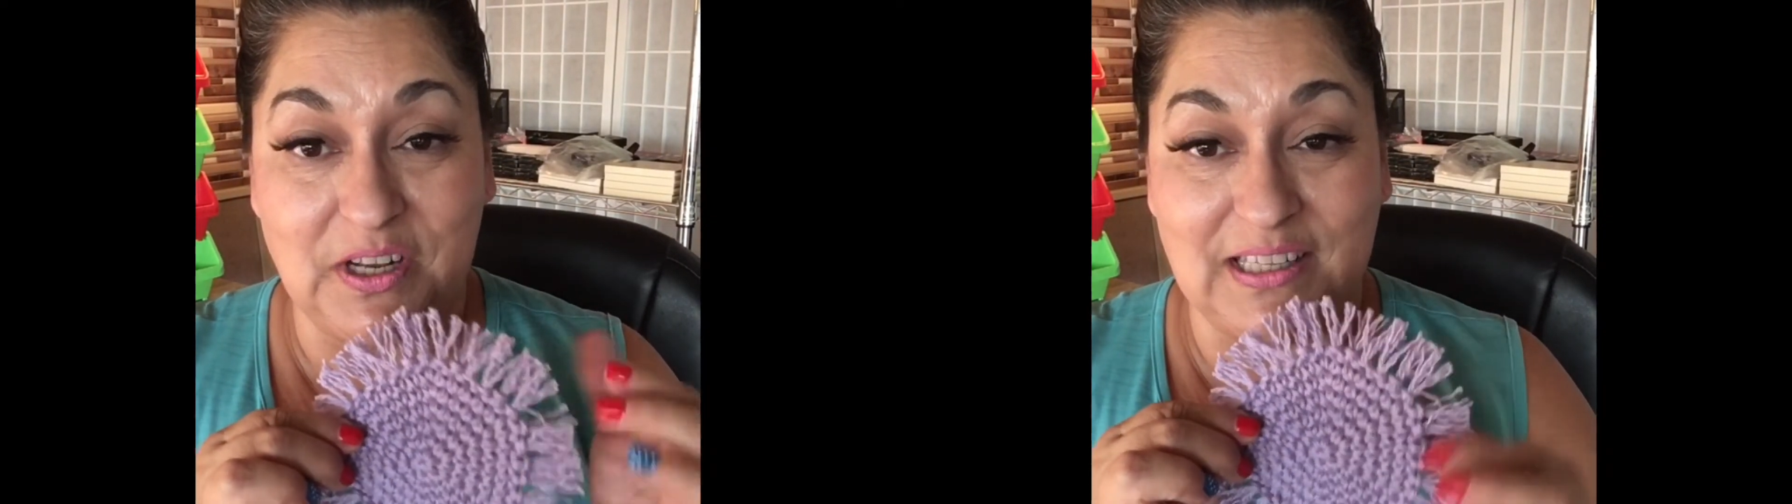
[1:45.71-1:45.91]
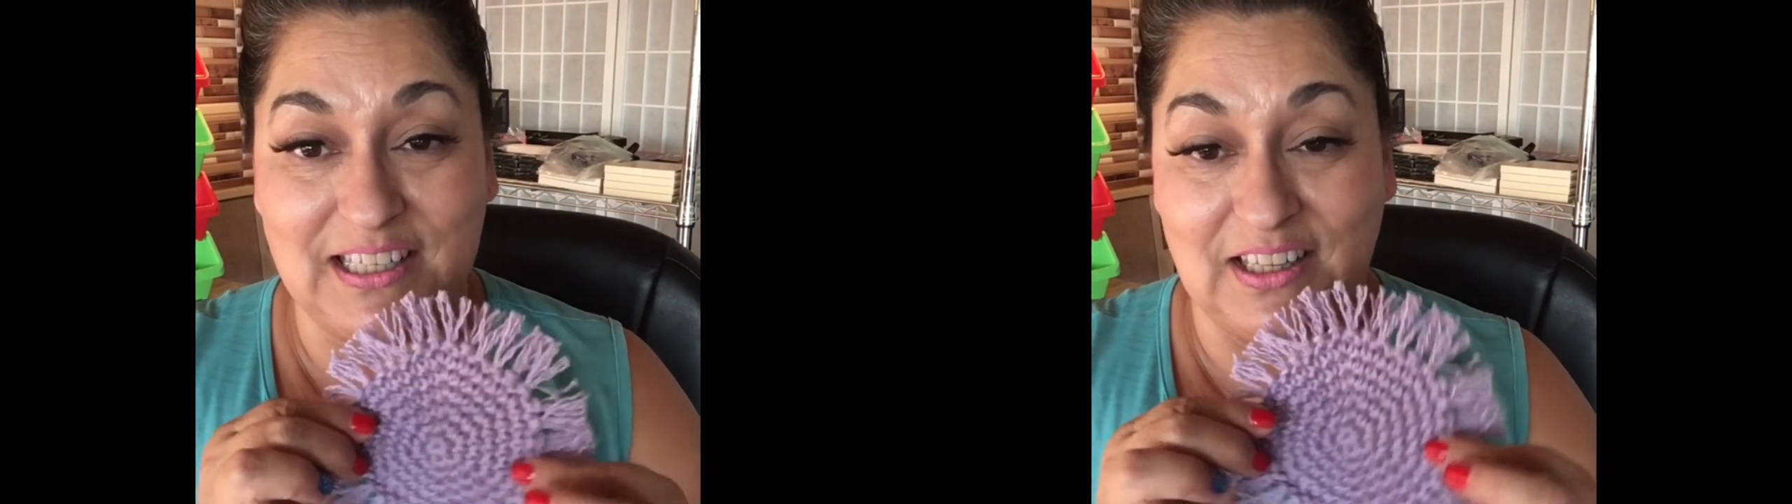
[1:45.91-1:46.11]

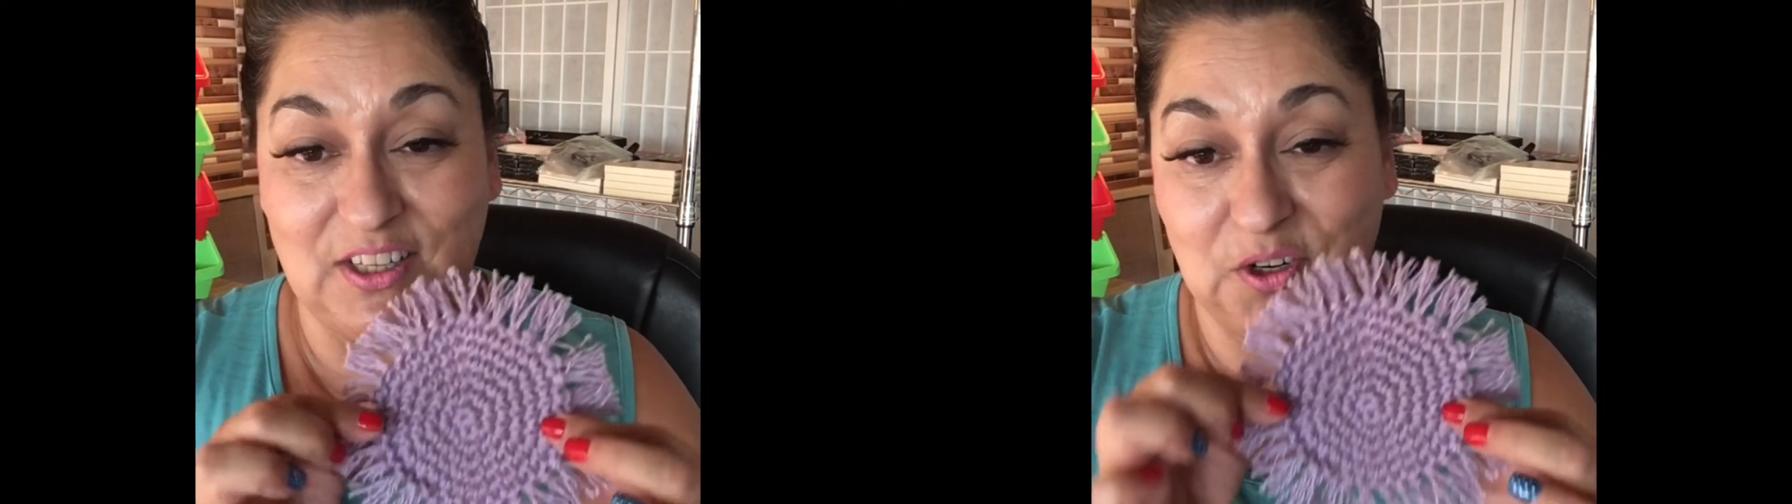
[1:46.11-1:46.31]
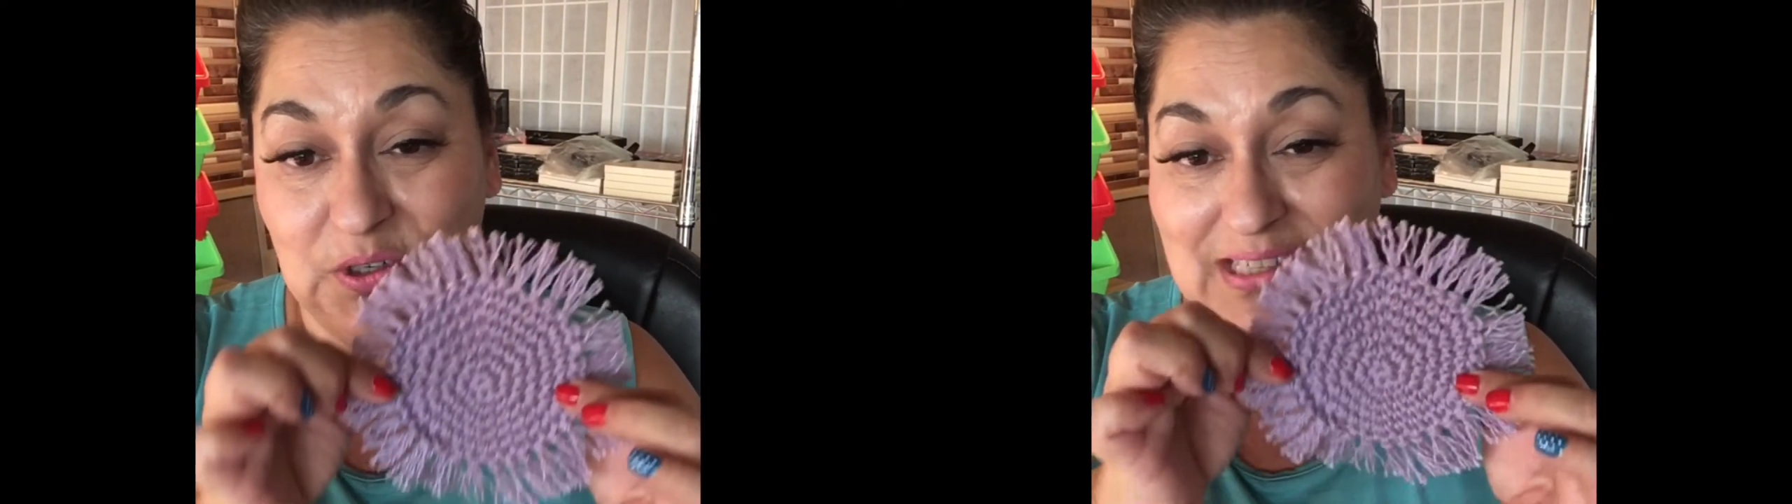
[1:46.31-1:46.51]
little
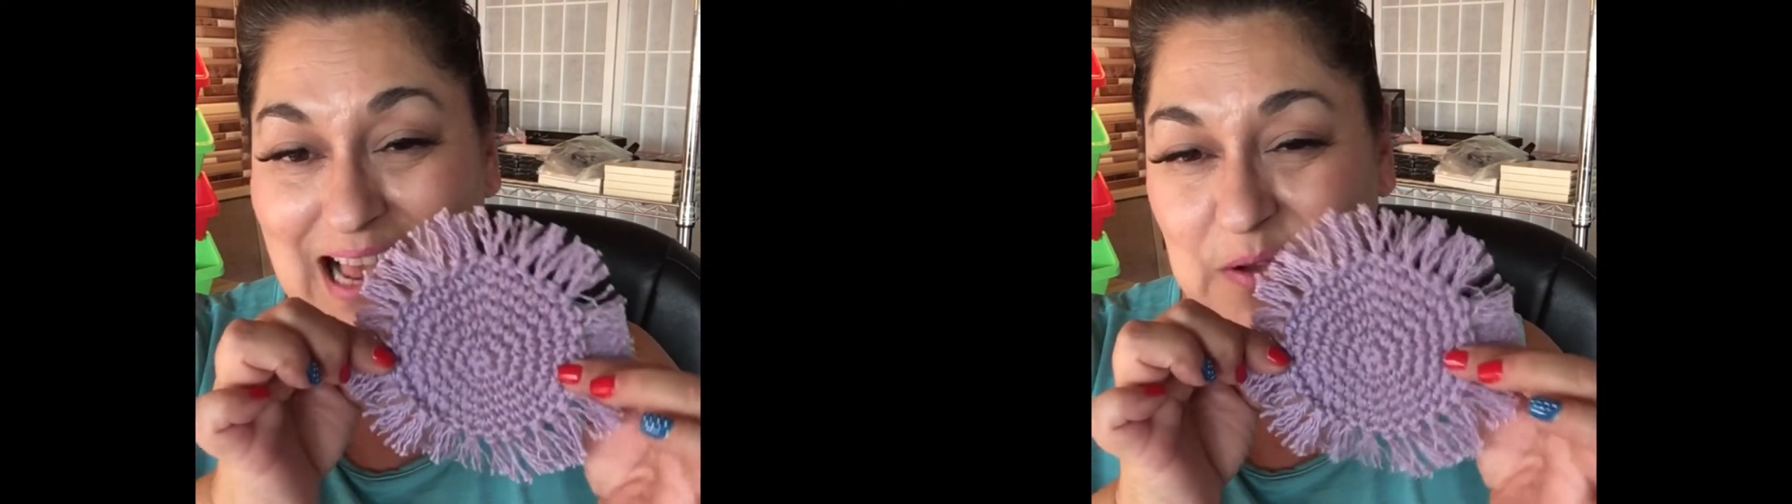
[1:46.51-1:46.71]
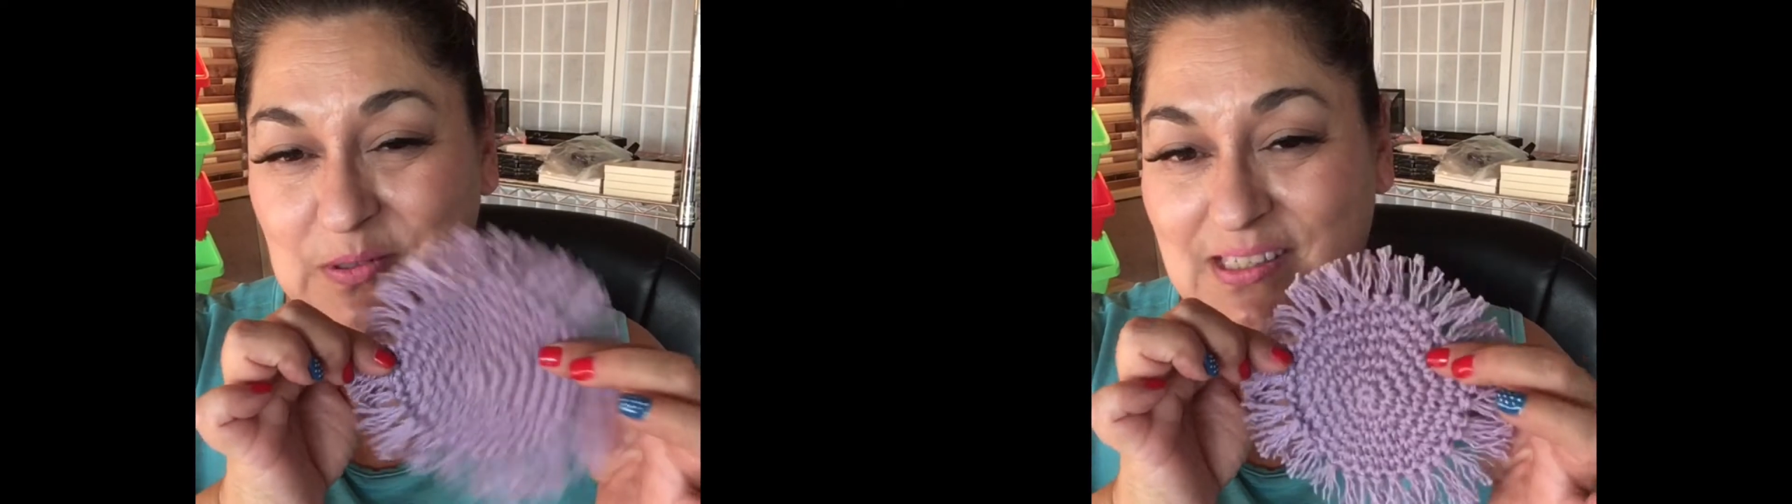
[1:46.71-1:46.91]
girls'
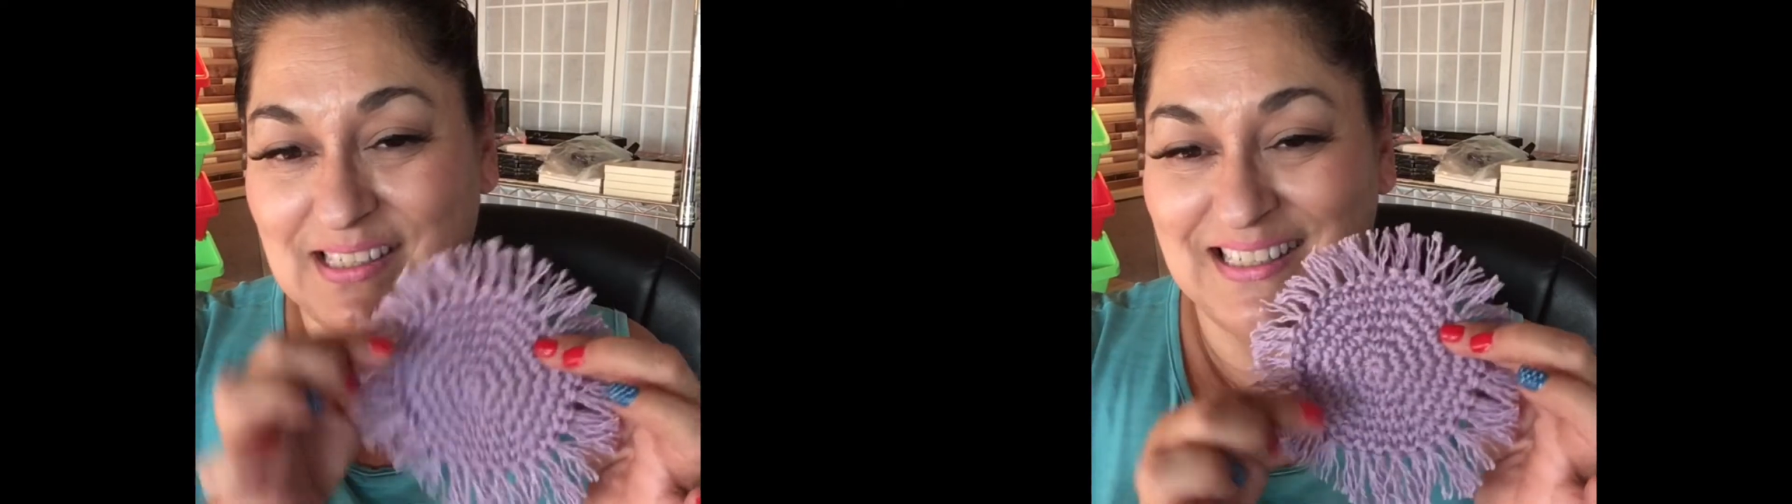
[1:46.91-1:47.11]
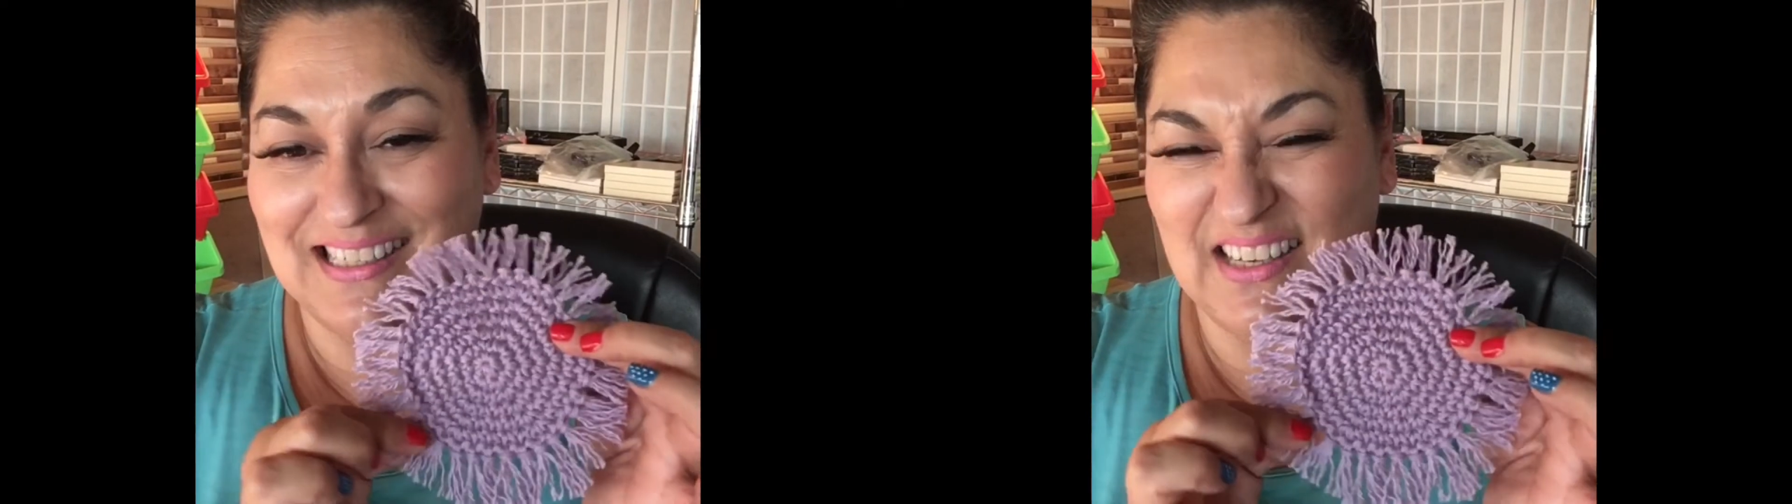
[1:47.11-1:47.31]

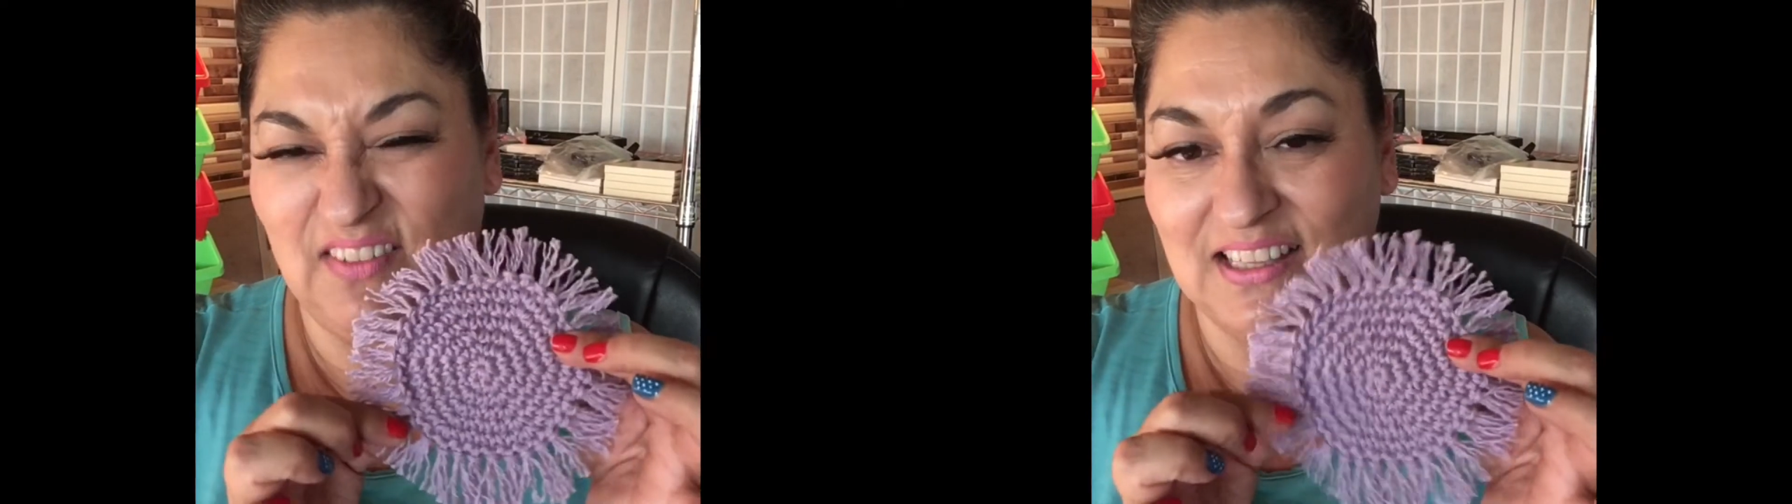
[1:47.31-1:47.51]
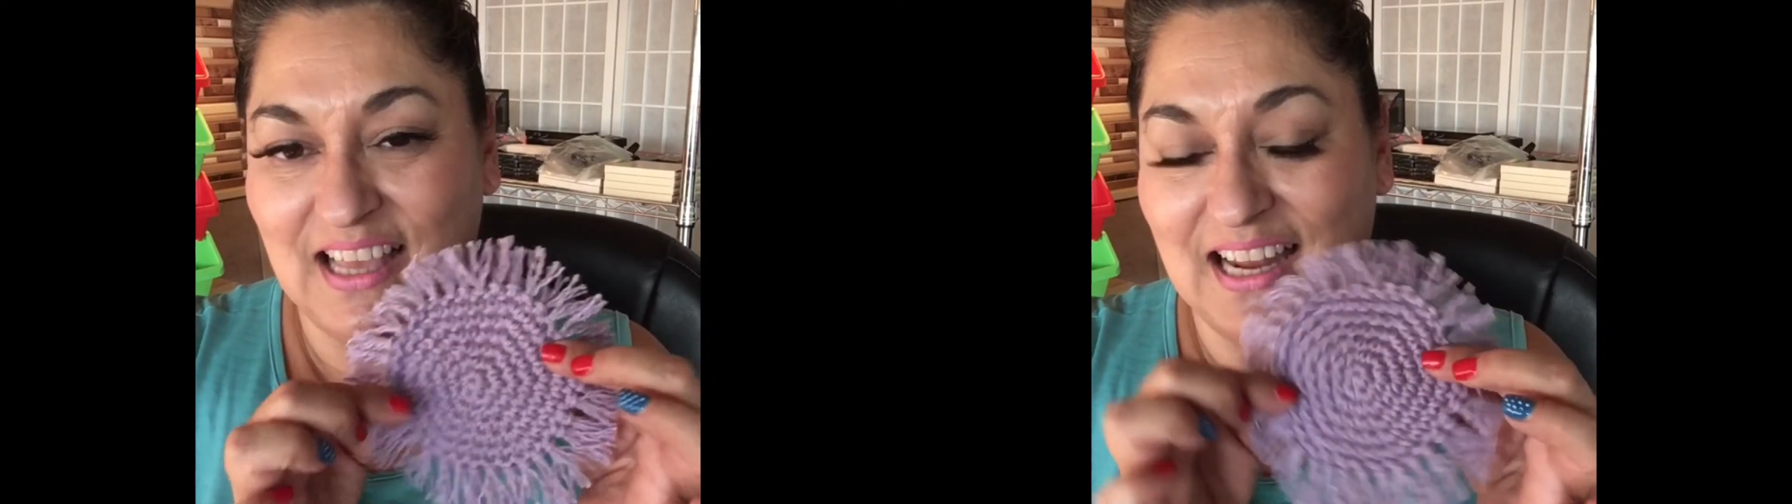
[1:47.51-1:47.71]
houses and stuff
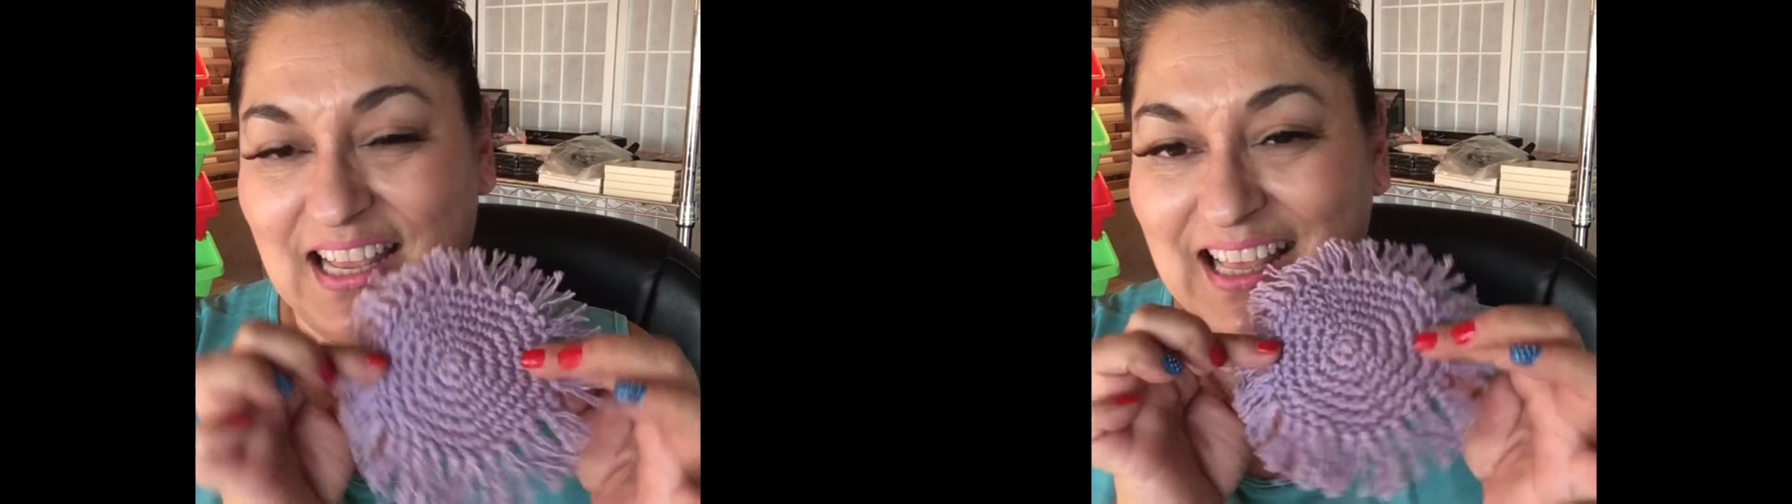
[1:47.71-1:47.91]
like that,